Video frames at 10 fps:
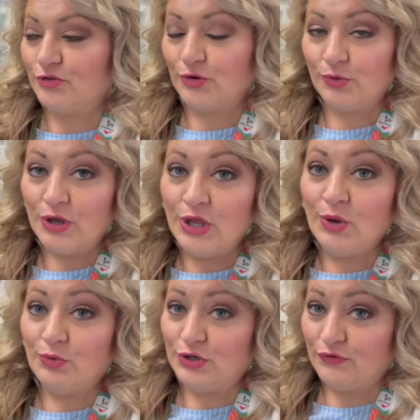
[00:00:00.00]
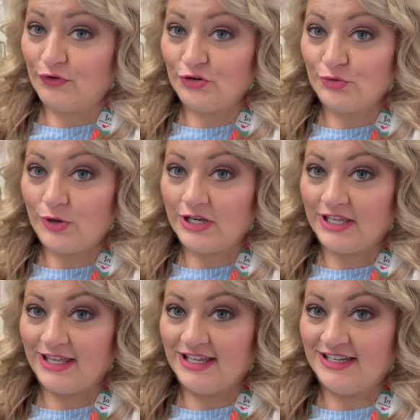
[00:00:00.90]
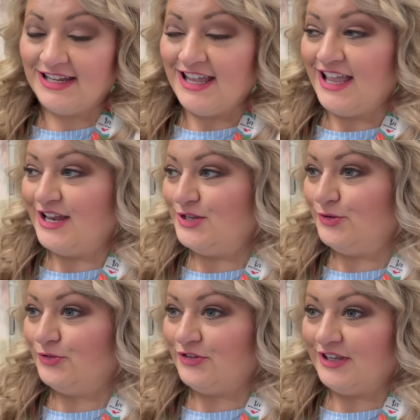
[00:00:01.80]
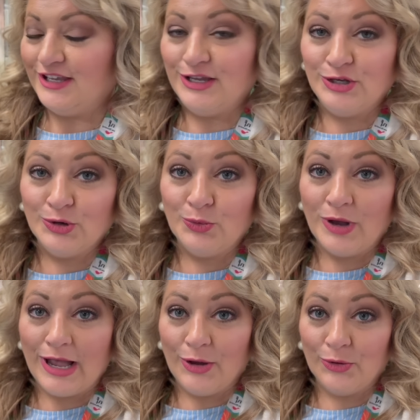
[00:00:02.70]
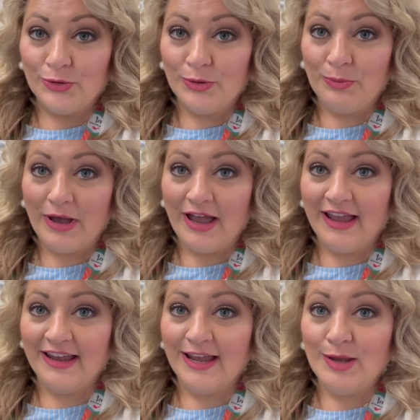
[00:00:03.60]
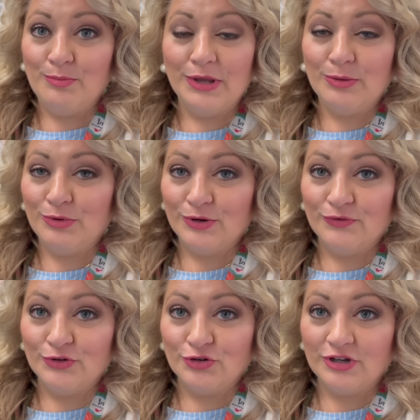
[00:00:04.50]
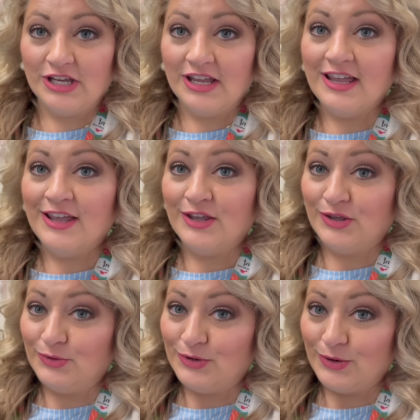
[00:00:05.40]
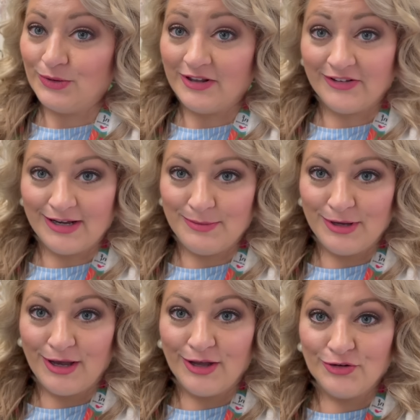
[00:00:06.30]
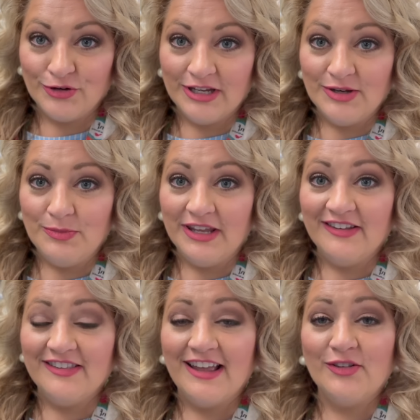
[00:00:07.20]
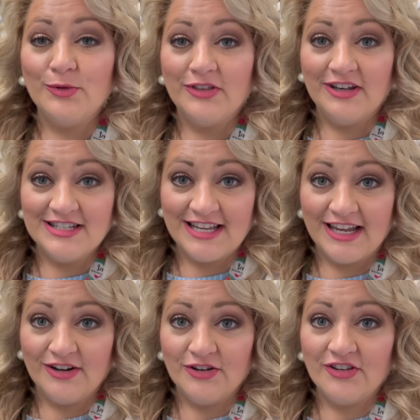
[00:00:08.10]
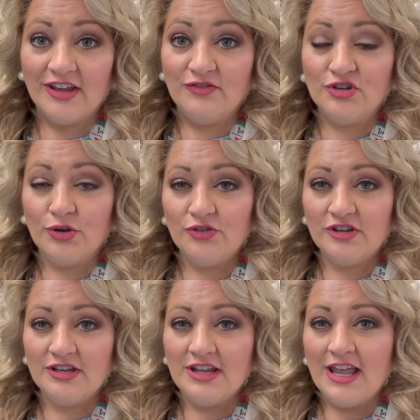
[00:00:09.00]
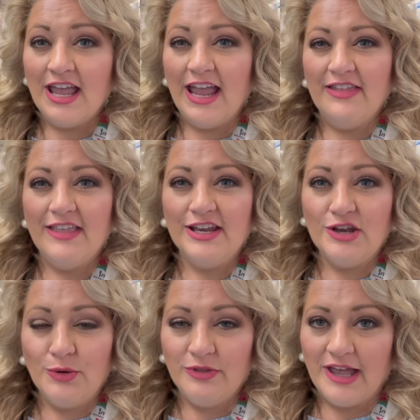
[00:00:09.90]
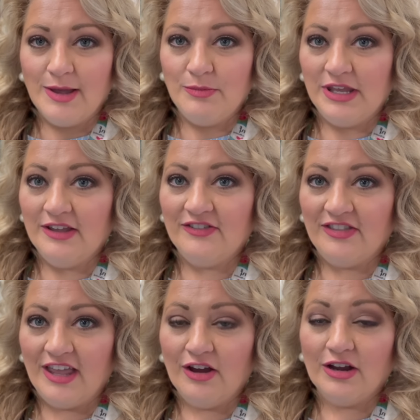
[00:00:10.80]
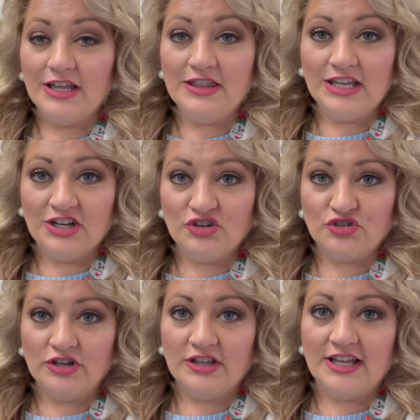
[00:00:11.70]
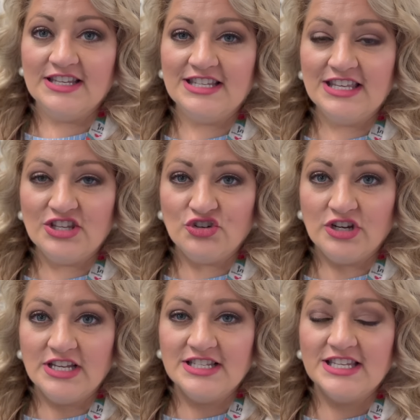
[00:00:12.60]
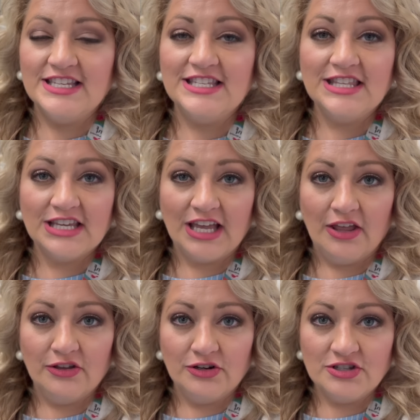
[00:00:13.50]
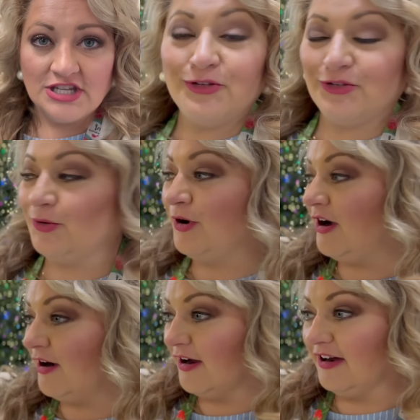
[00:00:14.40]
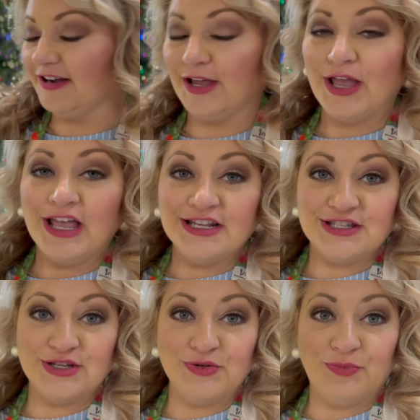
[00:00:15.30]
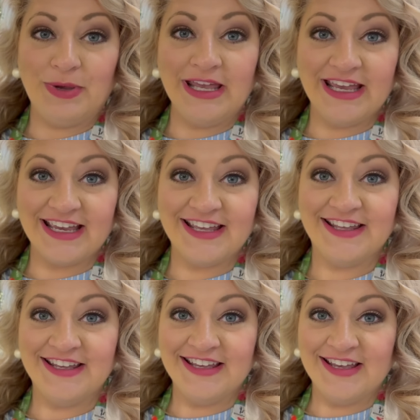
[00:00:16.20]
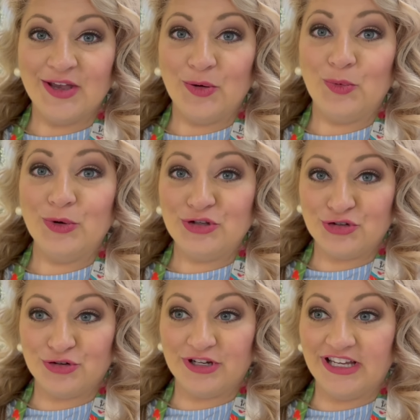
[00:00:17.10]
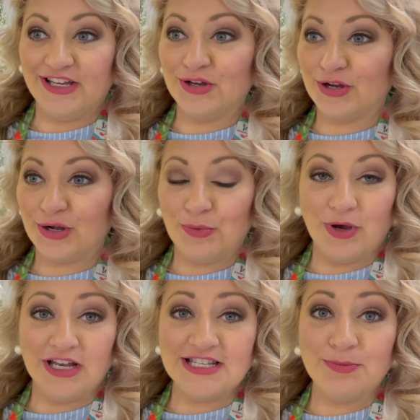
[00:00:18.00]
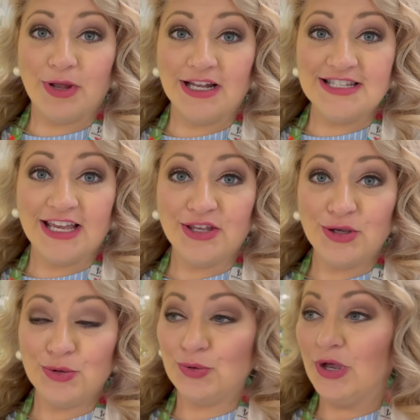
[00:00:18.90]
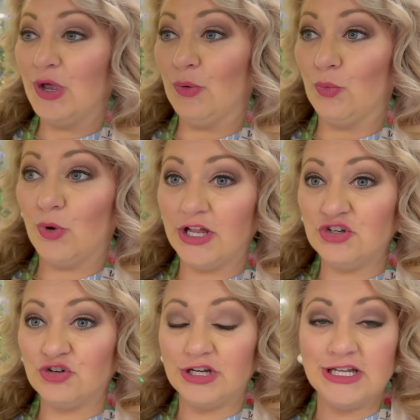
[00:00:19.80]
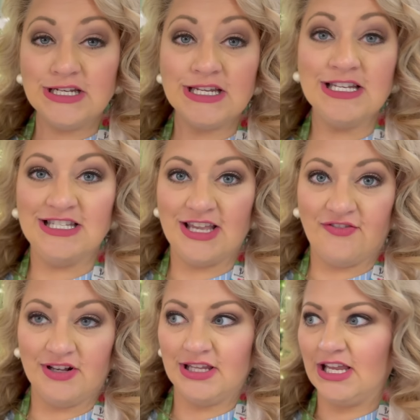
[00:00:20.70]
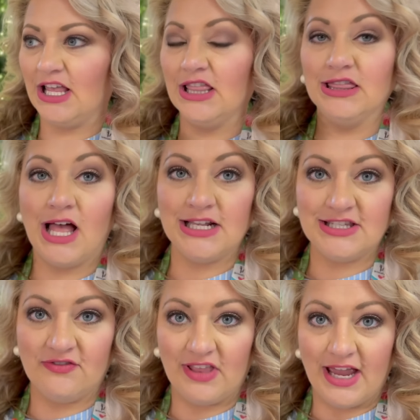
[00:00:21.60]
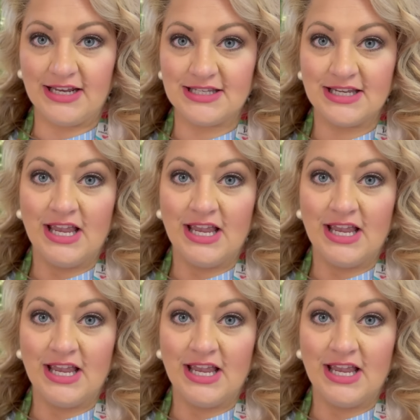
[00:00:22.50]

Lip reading: So when you first walk in and you see and you're wowed by a big, beautiful tree, you know that's going to be a hot trend because that's what the designers have chosen. And they know that because they are in the industry. They see the trends, they see the colors. so hard to pick which tree you're going to want. But I'll tell you, one trend, definitely lots of lights.